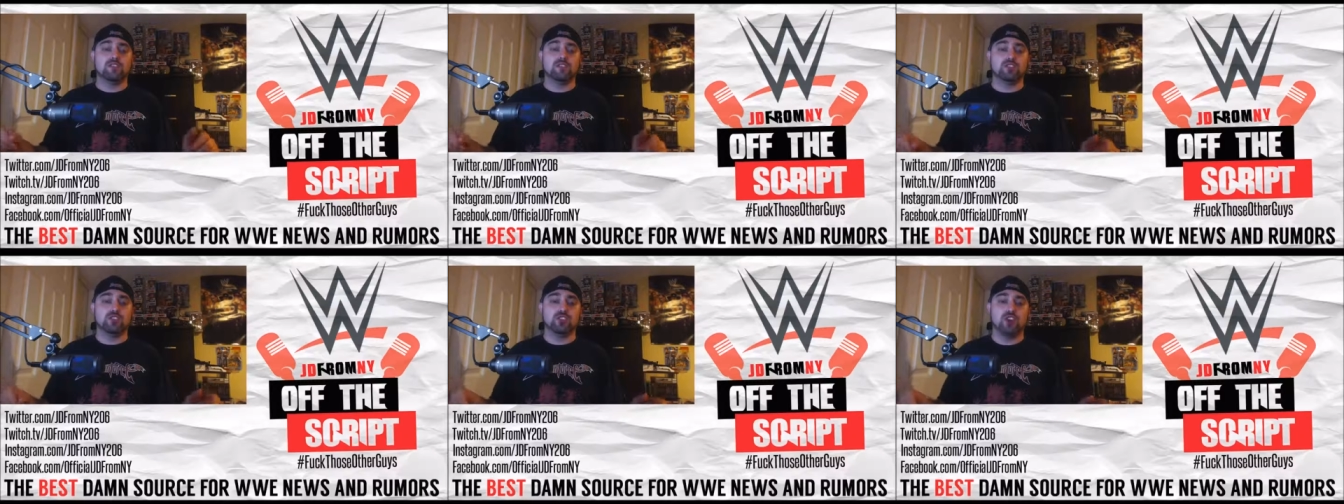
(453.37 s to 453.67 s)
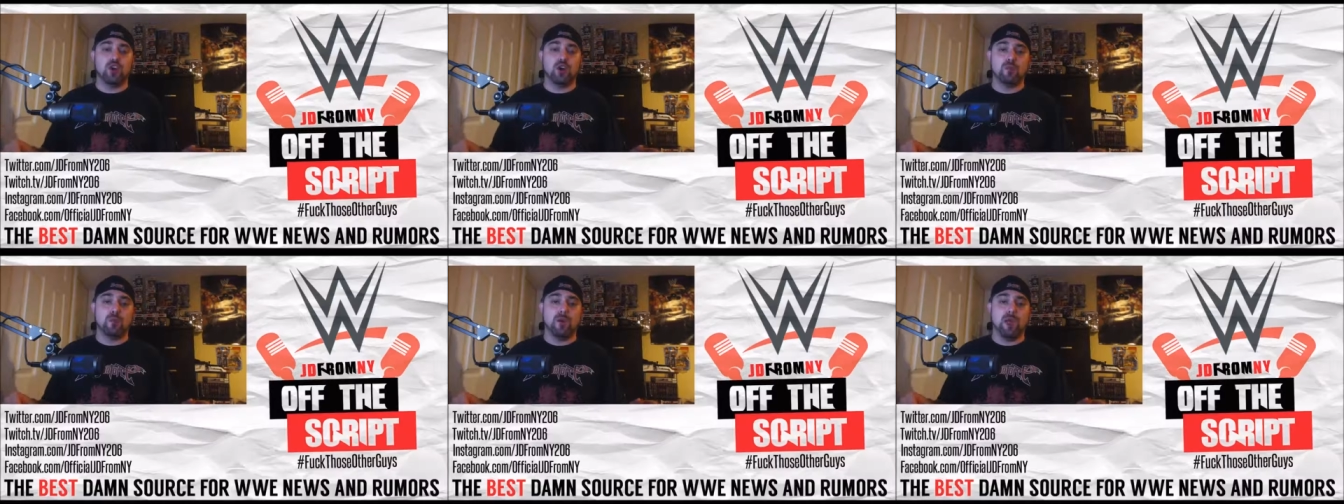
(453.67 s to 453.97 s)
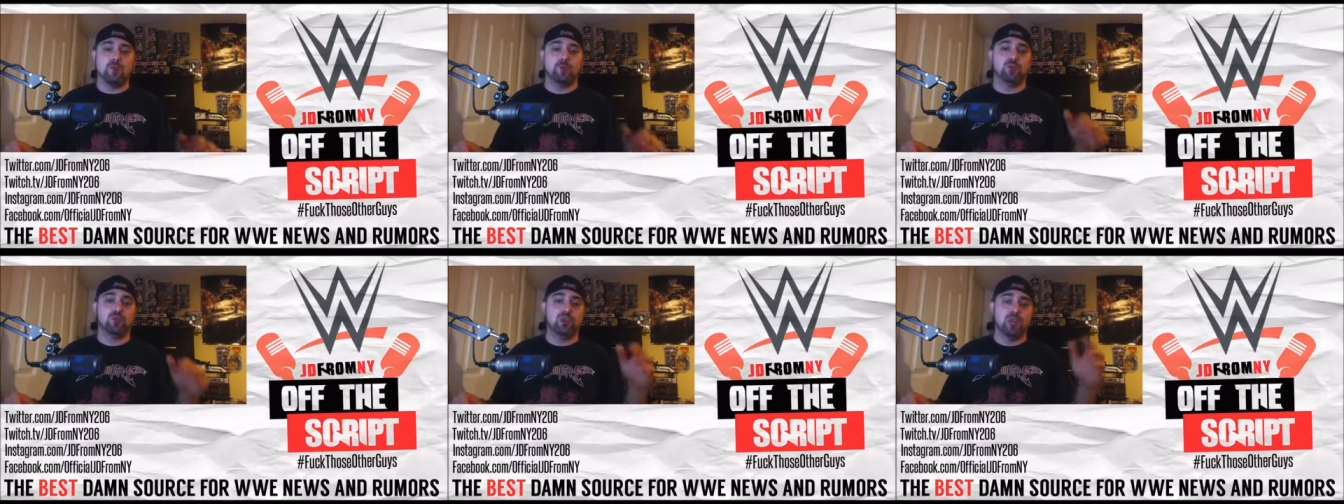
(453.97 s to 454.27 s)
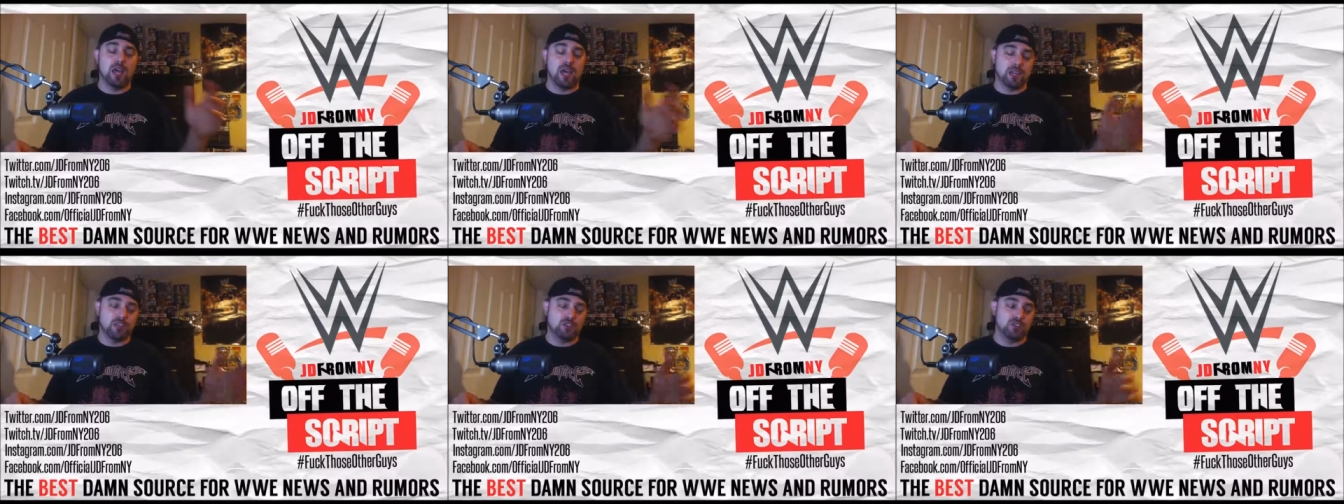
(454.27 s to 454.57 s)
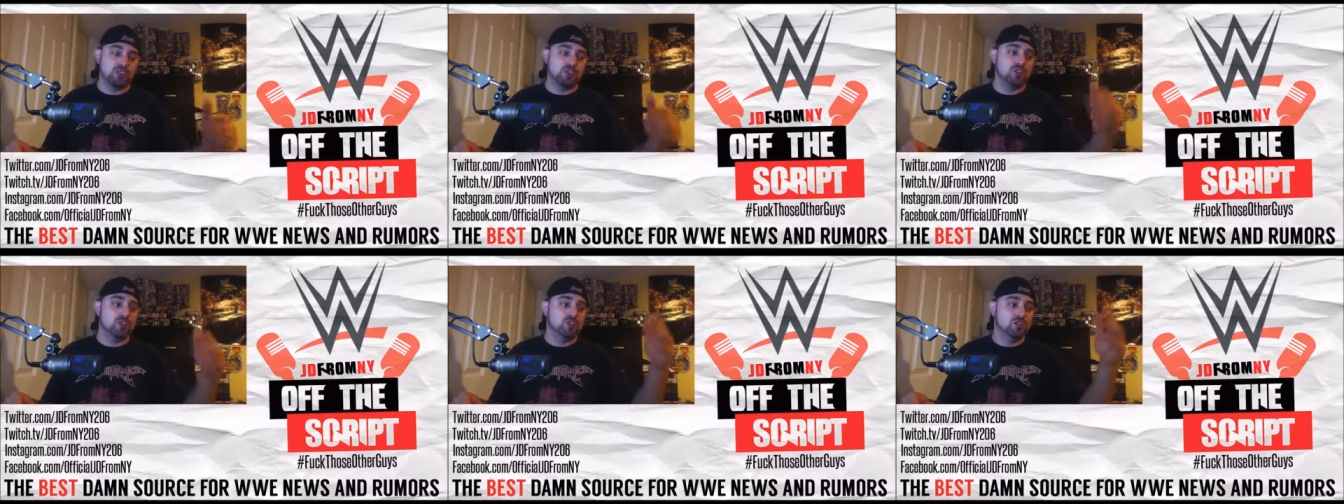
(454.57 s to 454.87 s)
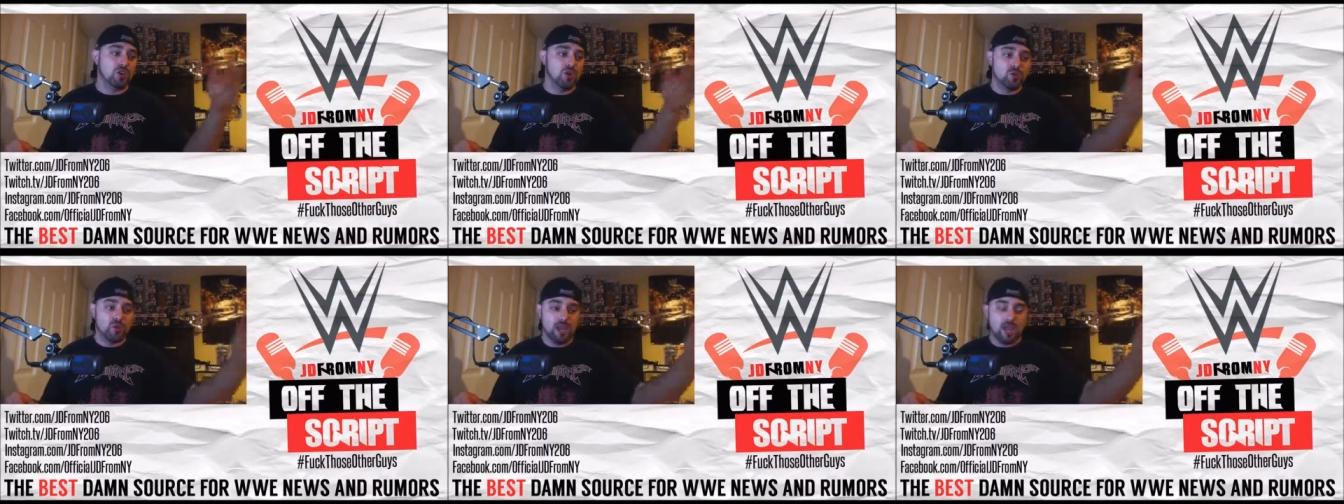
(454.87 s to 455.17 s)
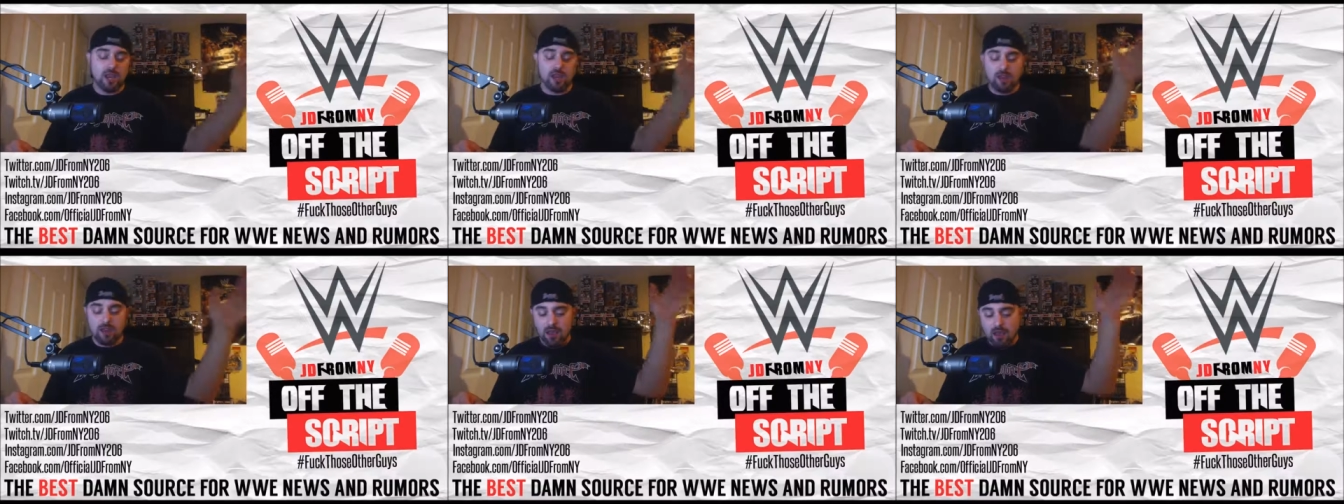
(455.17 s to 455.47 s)
for the show, man, pledge,
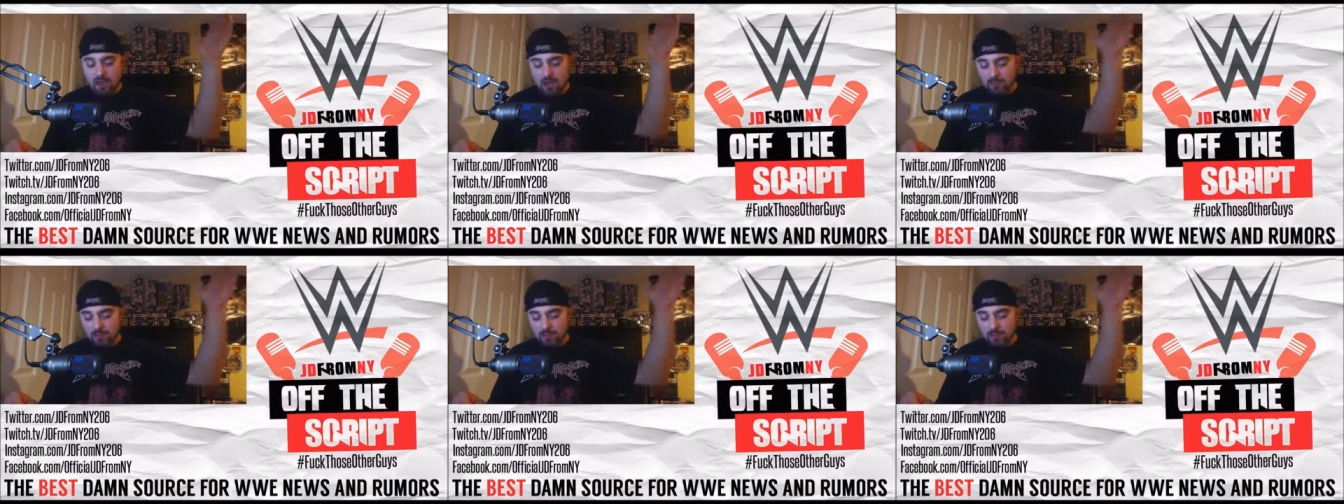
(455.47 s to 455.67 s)
donate